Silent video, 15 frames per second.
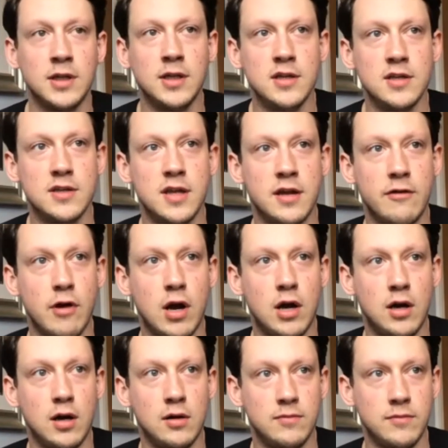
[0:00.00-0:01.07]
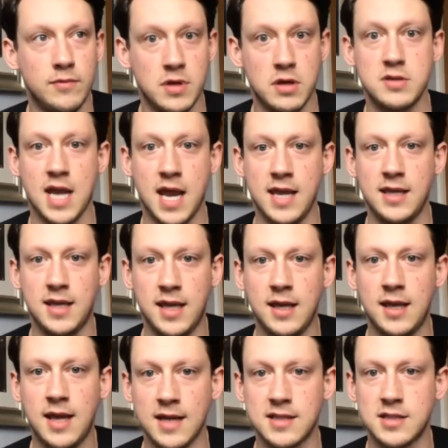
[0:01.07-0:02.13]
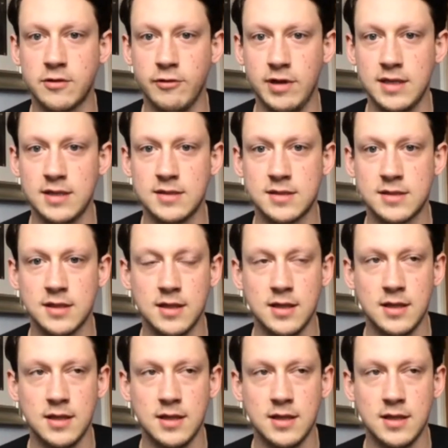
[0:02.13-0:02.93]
there are those 8 key categories,